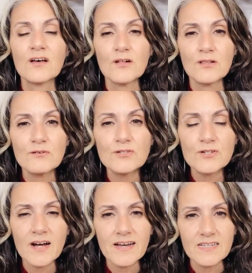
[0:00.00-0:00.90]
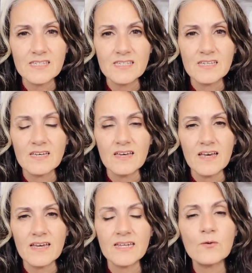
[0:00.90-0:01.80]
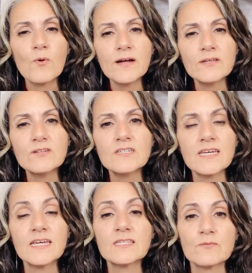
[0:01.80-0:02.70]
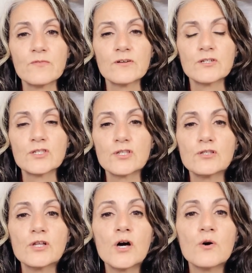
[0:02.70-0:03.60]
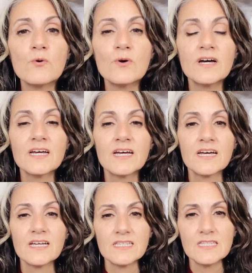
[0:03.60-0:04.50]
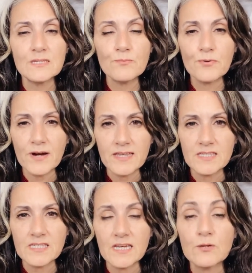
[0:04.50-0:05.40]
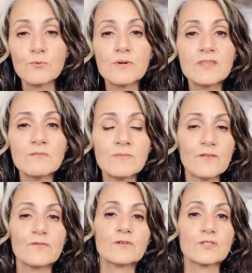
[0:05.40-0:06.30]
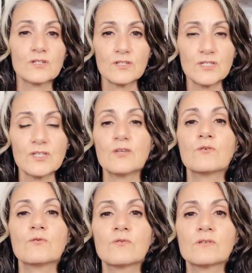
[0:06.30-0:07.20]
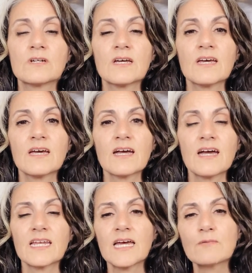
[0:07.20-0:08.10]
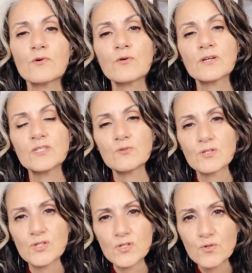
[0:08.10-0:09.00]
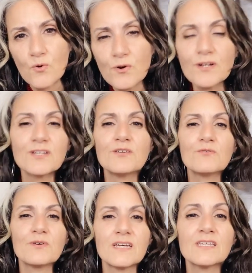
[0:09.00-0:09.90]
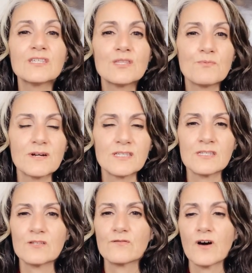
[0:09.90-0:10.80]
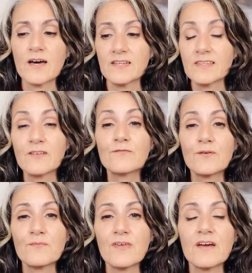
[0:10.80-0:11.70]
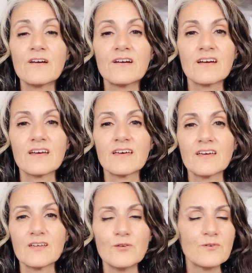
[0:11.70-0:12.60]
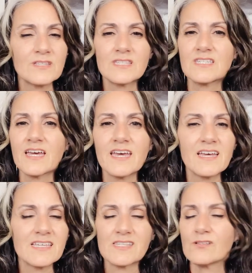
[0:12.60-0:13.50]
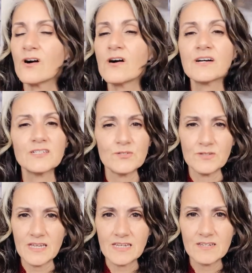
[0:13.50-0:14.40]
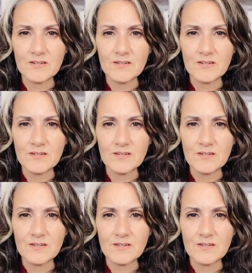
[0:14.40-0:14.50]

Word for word: close your eyes, and I want you to take some very slow, deep breaths at a rhythm that feels good to you. And I am going to escort you into the presence of God, and then from there, you can stay as long as you need.